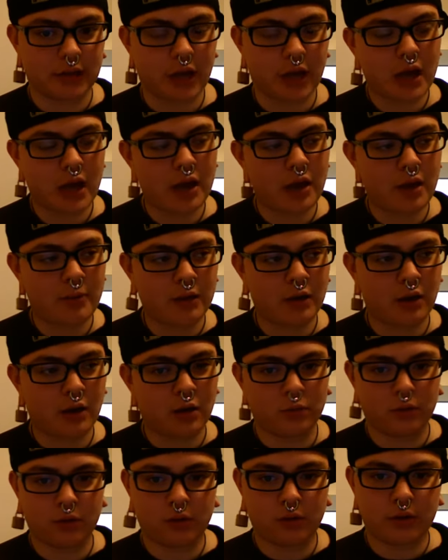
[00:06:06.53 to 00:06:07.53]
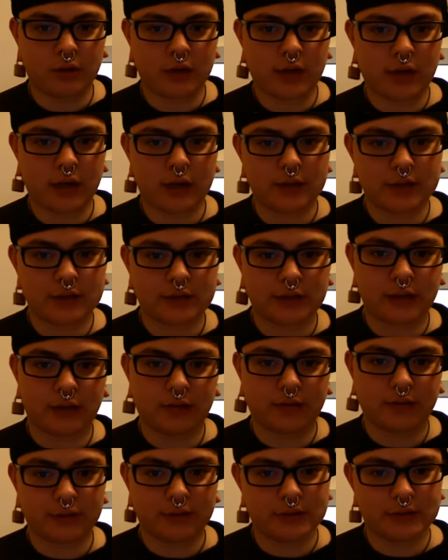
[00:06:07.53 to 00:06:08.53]
I, I mean, I will go to counseling
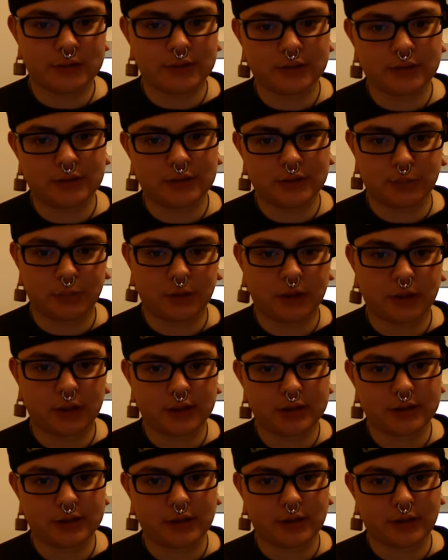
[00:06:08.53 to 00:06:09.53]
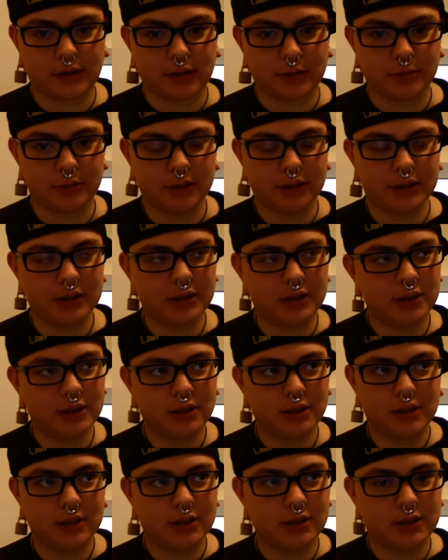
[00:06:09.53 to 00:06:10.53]
if it's super necessary, but
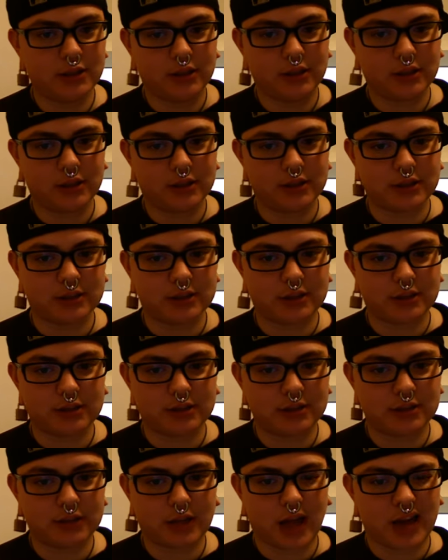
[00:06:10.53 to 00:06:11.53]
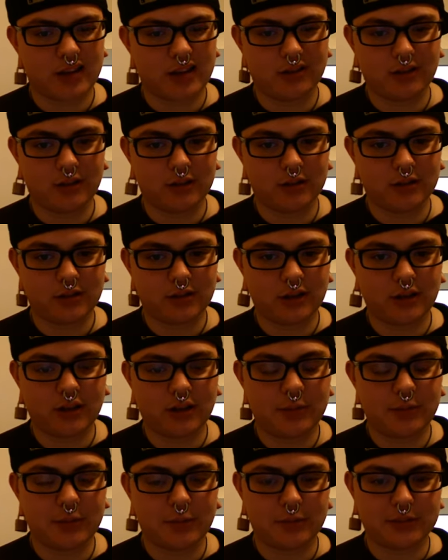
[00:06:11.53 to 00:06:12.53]
it's just, I don't know. I don't
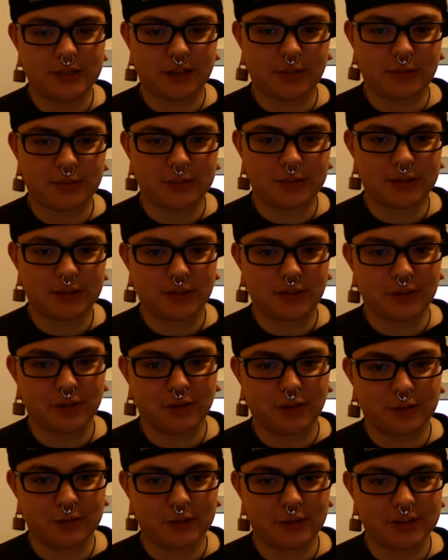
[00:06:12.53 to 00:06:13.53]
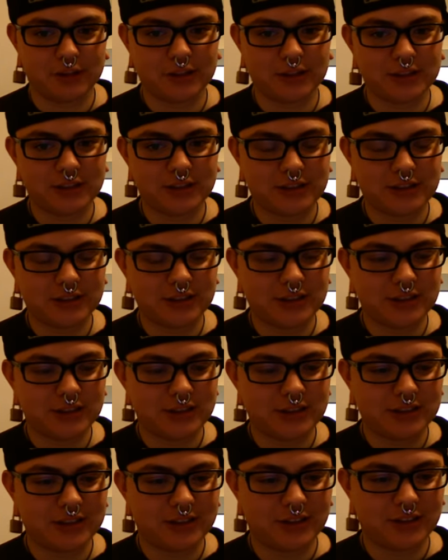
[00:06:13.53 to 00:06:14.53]
like people telling me what to do very much.
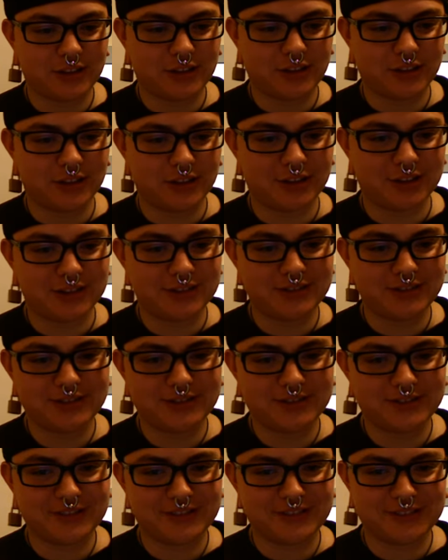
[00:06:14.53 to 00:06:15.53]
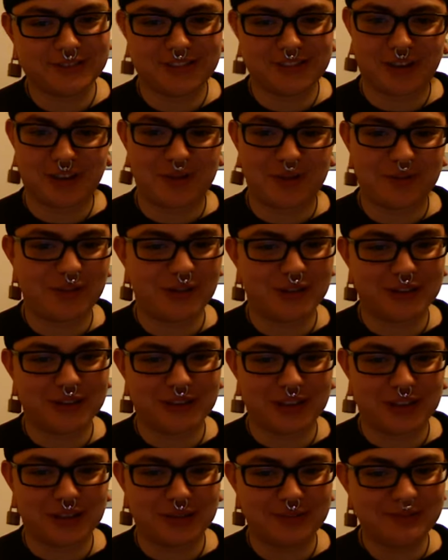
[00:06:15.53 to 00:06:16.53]
Or how I'm fucked
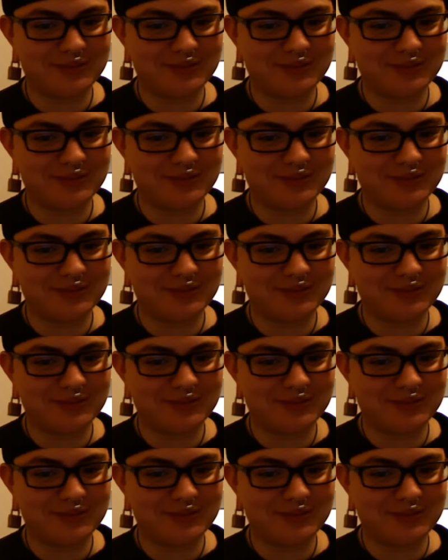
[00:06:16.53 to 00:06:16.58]
up.